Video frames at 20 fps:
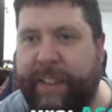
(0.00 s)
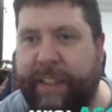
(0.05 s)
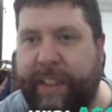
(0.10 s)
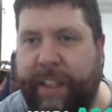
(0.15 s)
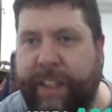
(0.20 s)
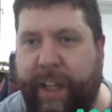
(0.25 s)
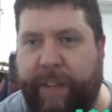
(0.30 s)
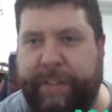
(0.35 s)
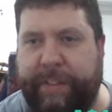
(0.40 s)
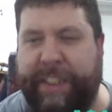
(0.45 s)

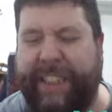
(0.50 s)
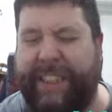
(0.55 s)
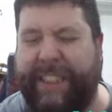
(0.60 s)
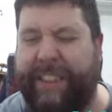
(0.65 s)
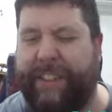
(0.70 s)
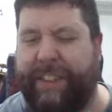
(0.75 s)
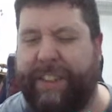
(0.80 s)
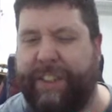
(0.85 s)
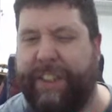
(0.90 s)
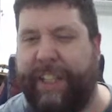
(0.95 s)
Obviously, it's
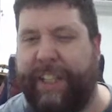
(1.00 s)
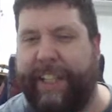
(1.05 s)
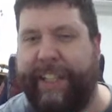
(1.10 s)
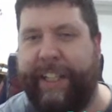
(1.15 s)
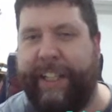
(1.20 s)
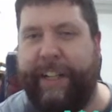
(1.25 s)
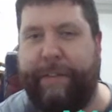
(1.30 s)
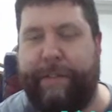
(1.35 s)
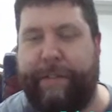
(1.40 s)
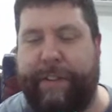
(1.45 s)
a
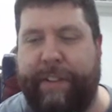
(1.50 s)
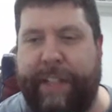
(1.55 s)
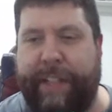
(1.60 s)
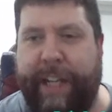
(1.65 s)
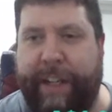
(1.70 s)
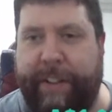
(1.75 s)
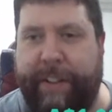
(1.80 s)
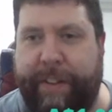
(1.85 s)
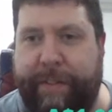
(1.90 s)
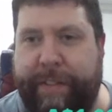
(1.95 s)
slightly different
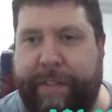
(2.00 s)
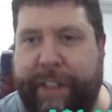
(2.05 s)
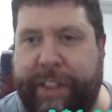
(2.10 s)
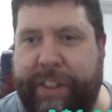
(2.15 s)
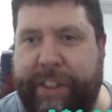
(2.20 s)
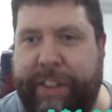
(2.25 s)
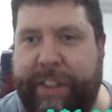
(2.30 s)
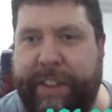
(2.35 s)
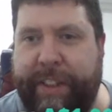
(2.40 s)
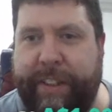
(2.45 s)
kettle of fish,